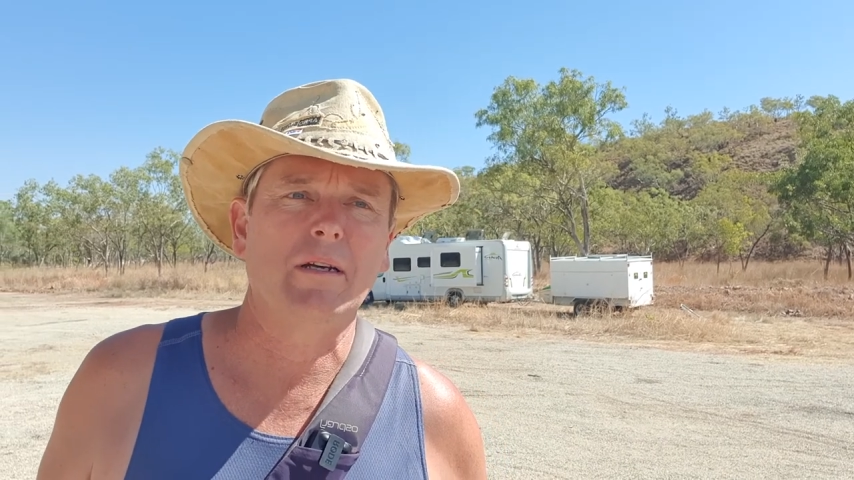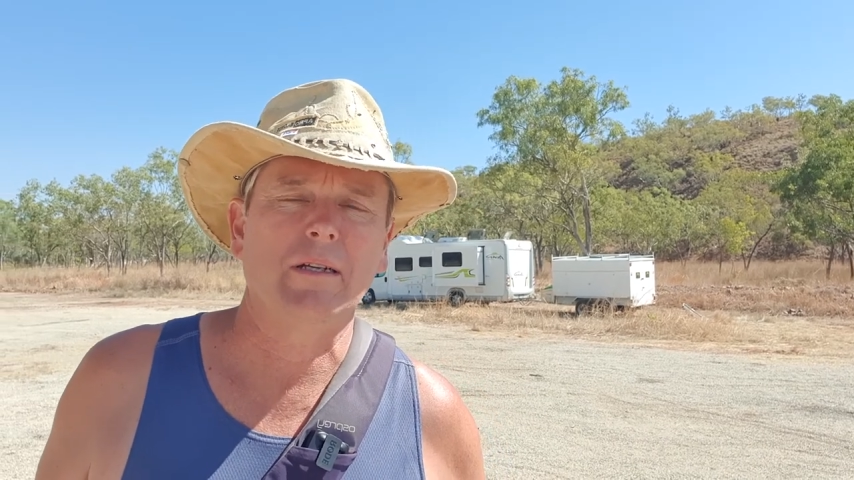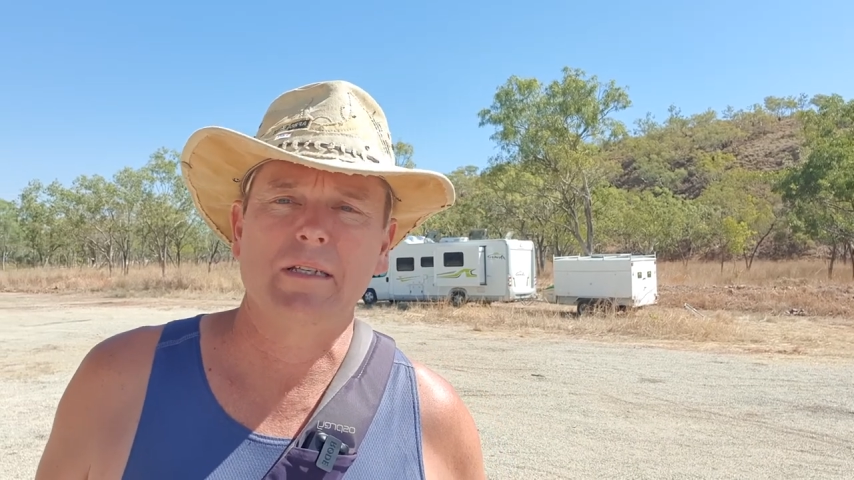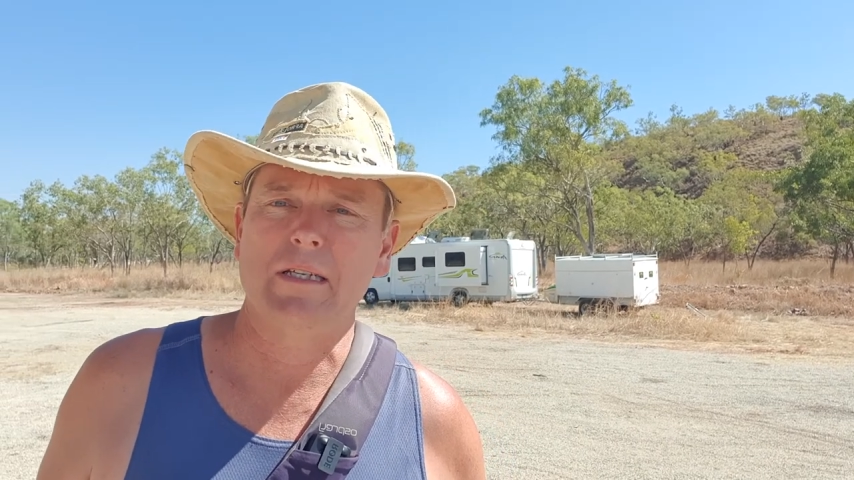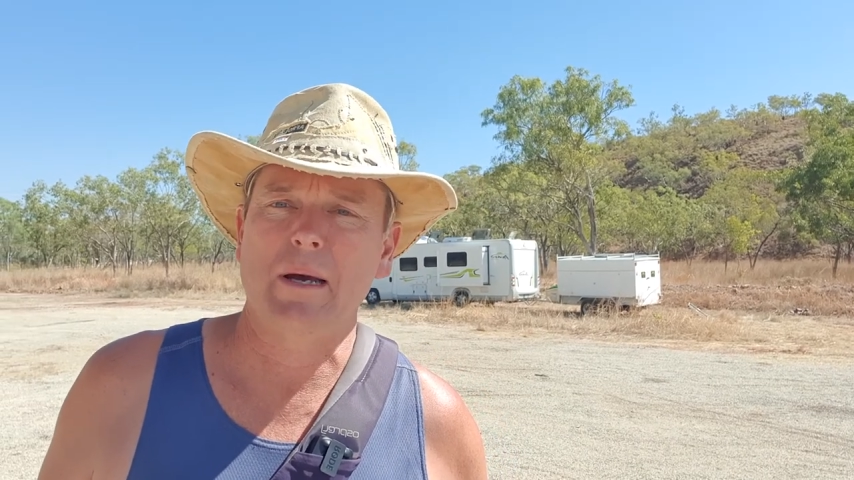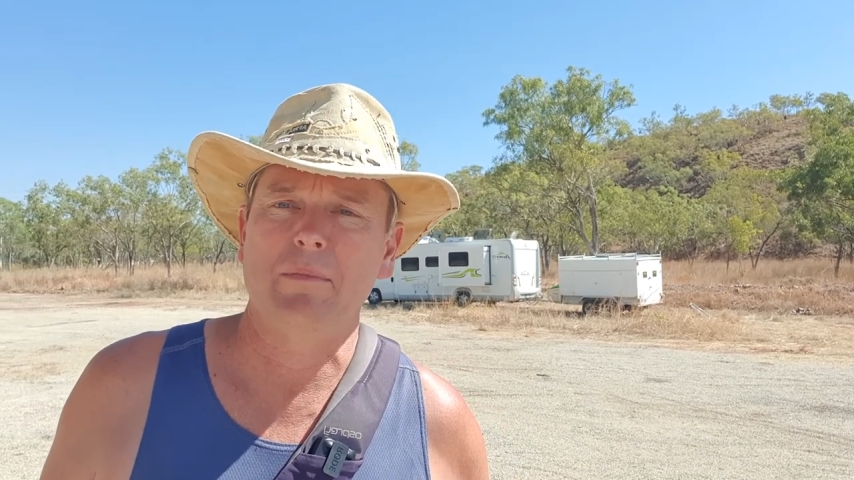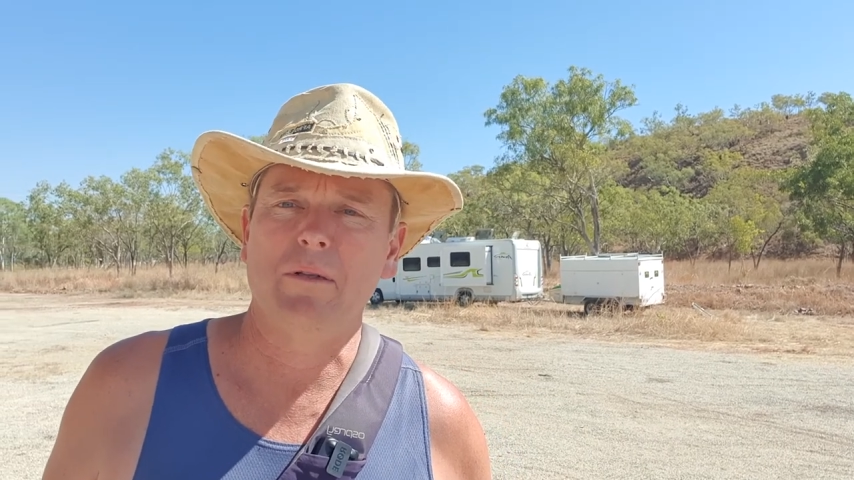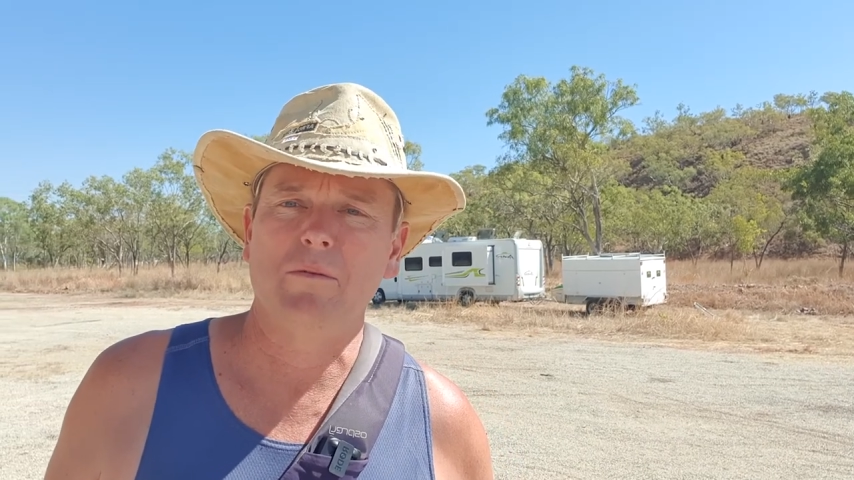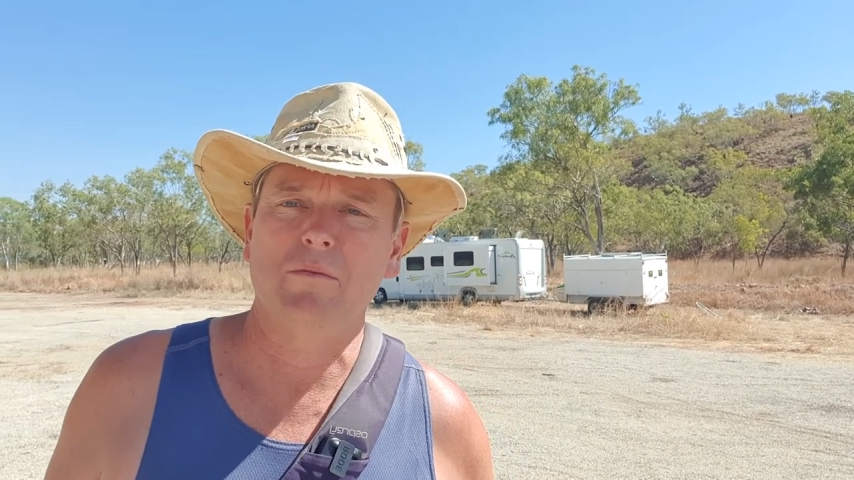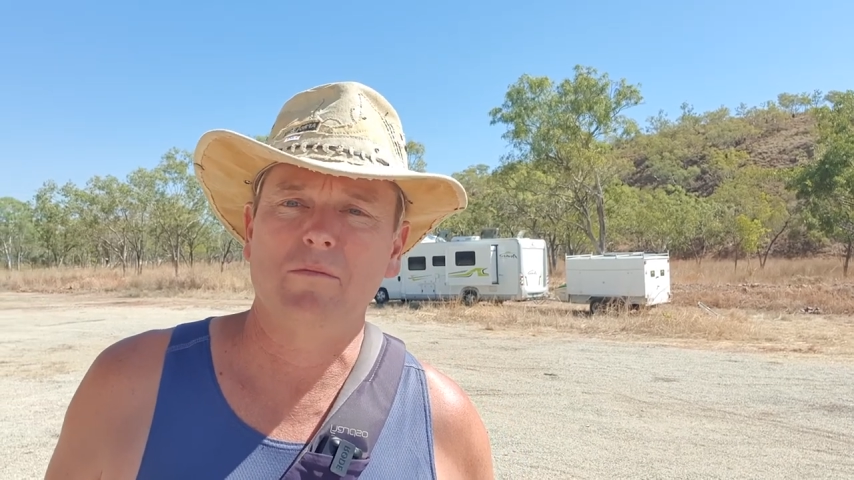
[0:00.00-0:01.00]
and there's a couple
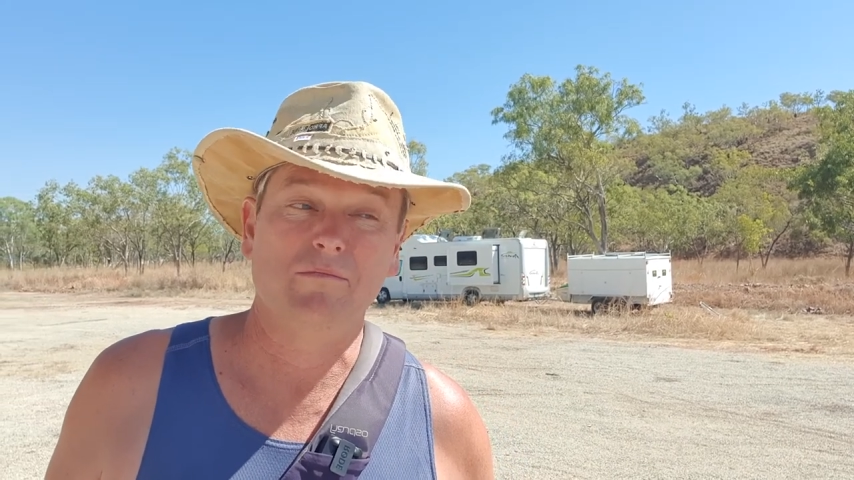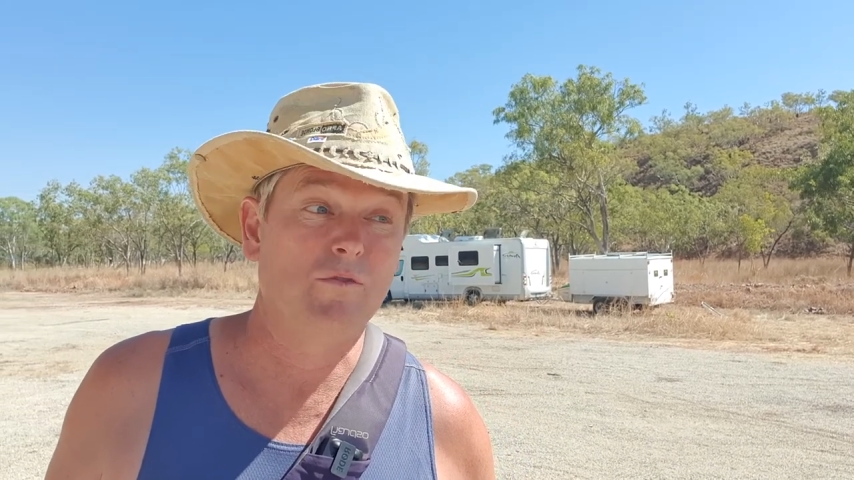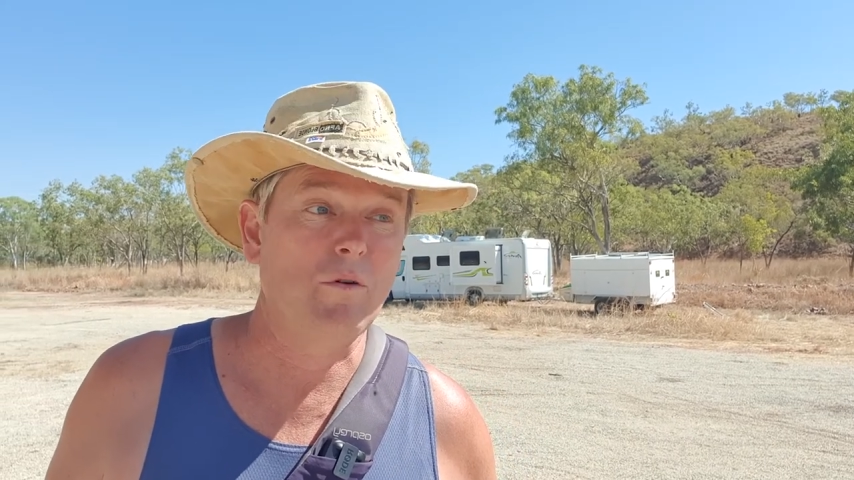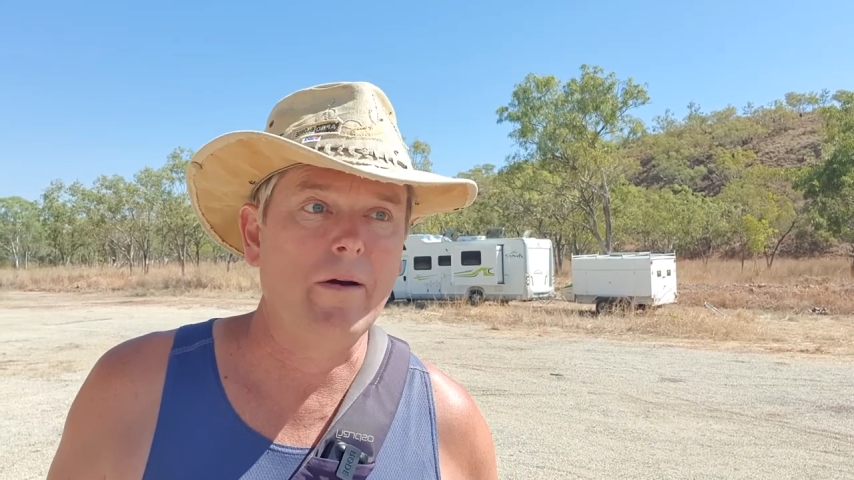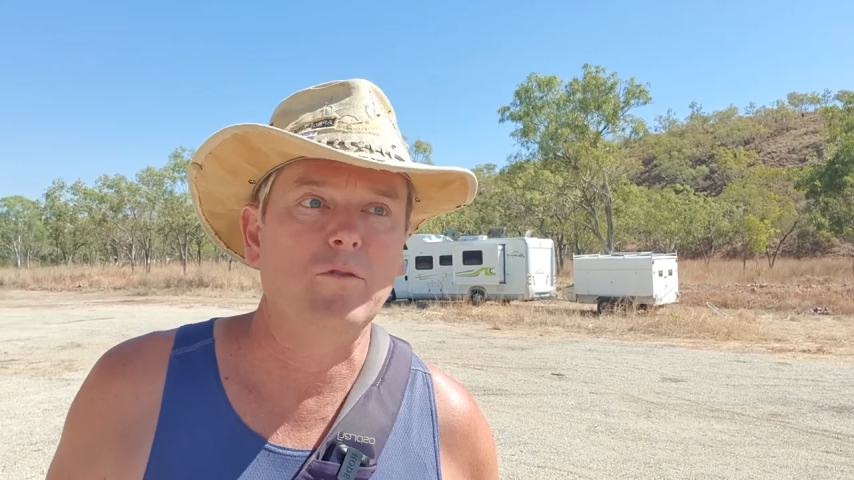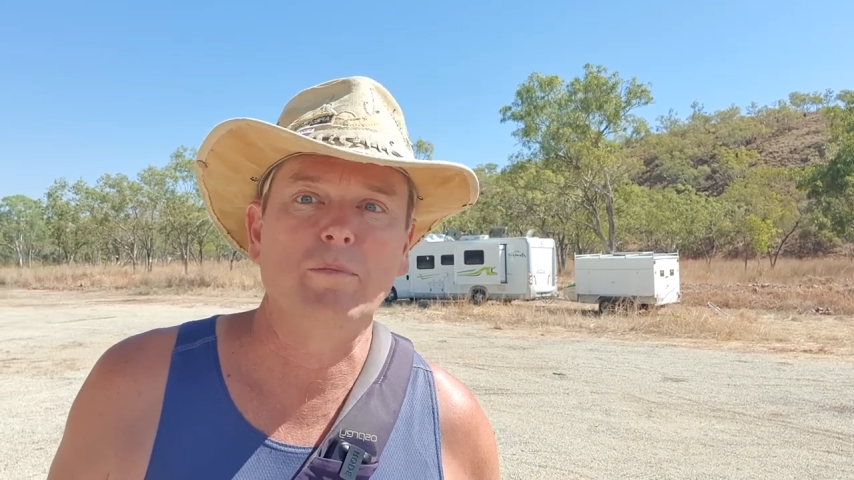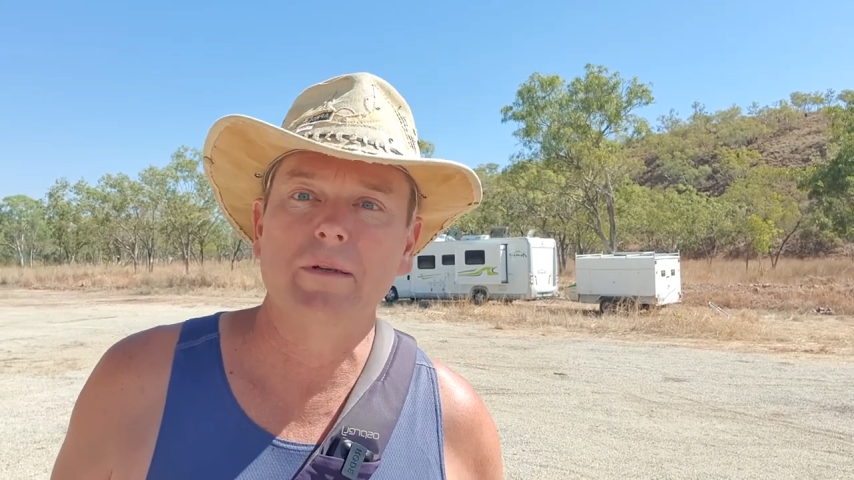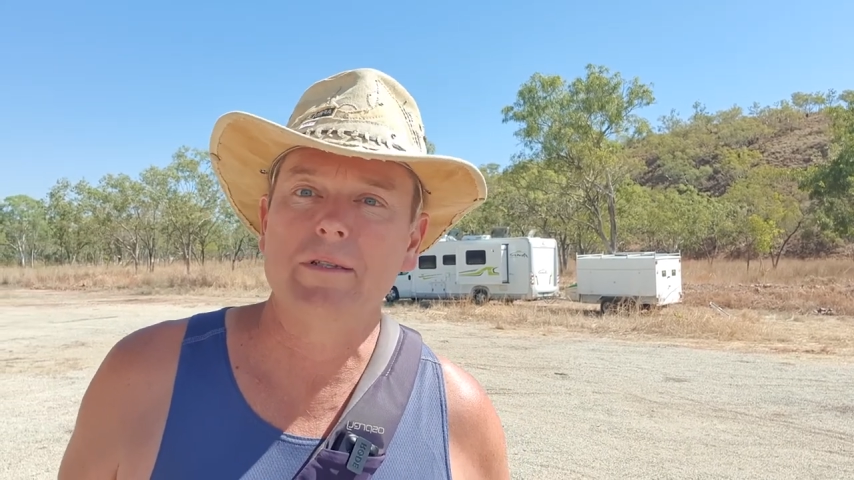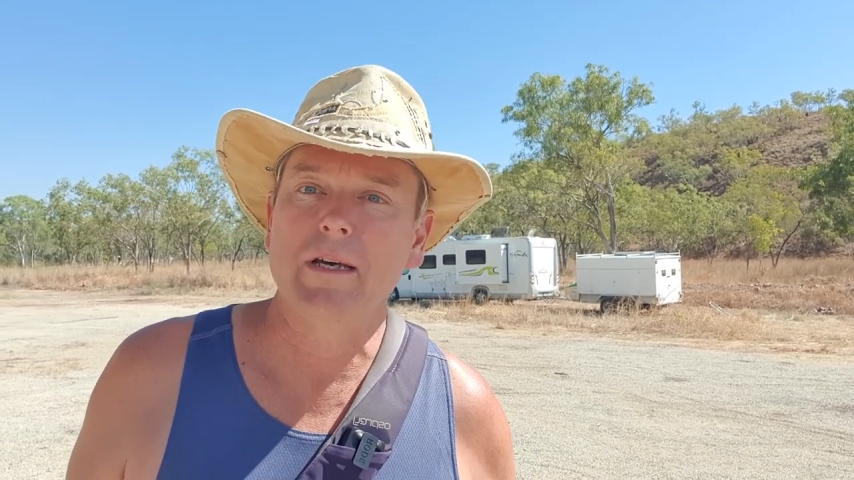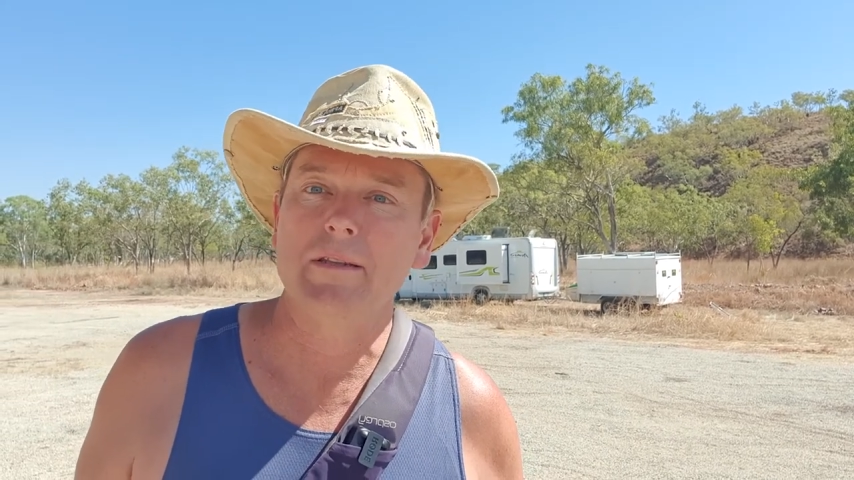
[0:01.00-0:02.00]
of little gravel
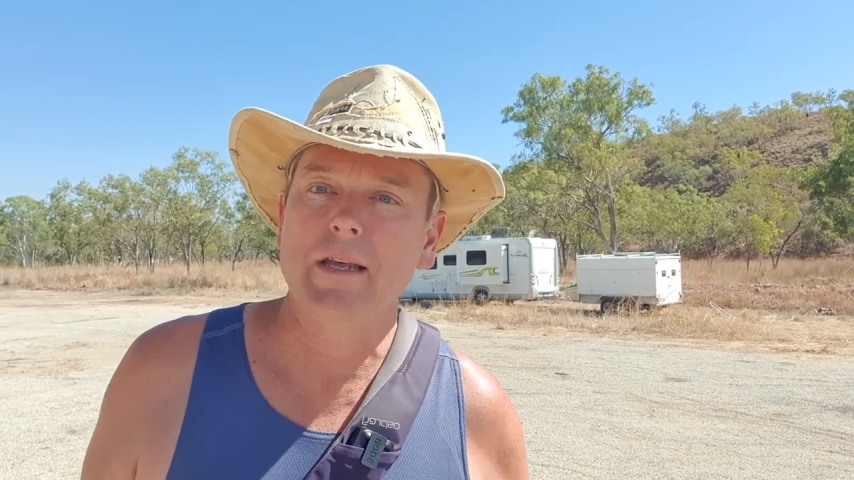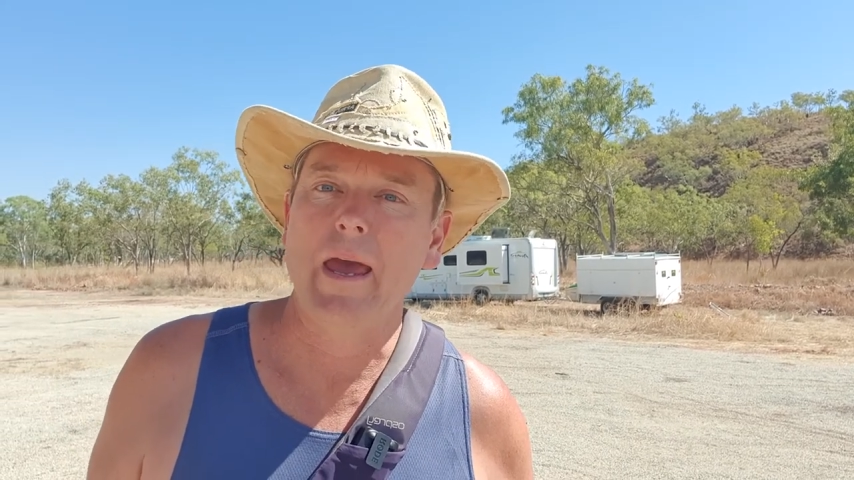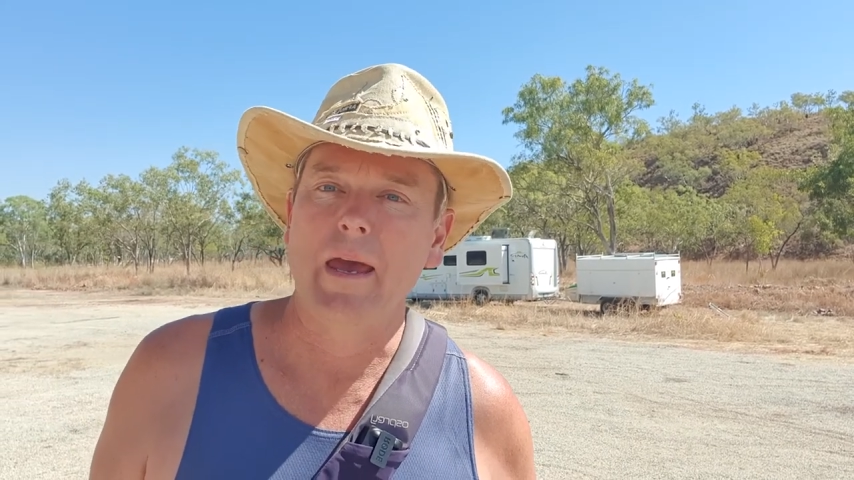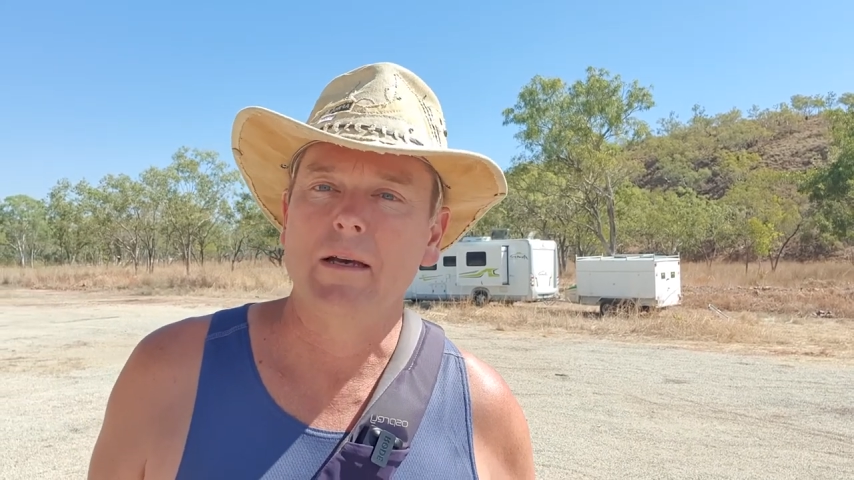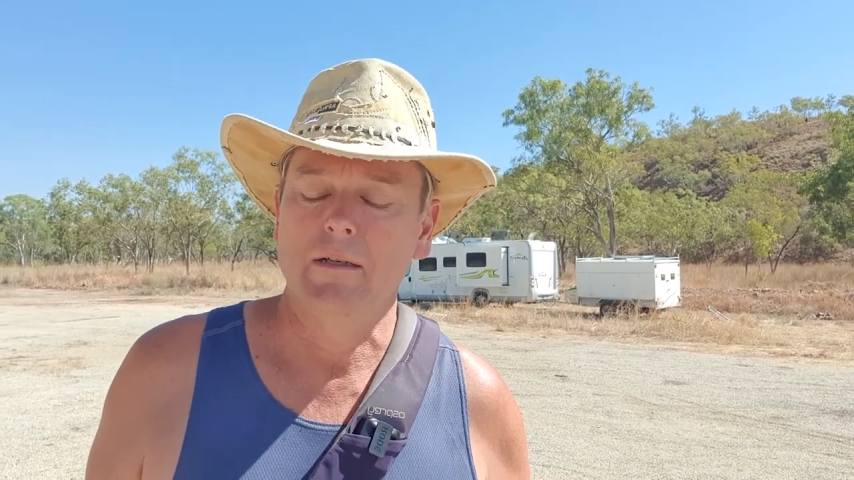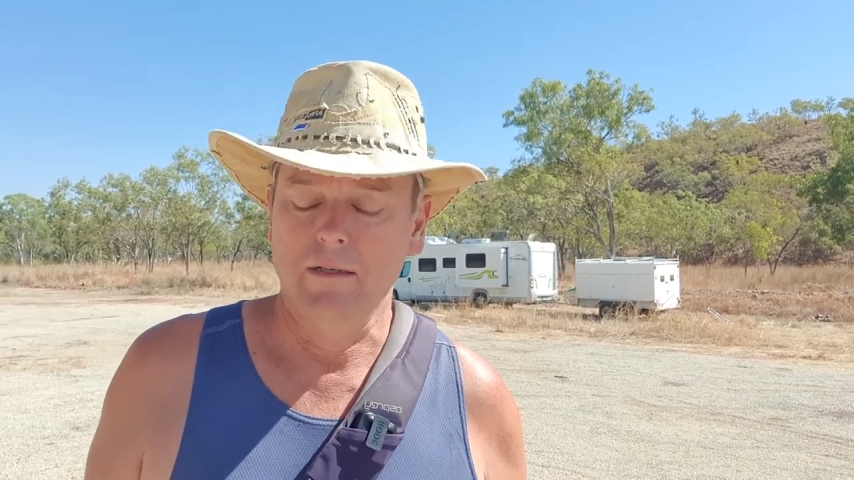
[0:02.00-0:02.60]
pits out there.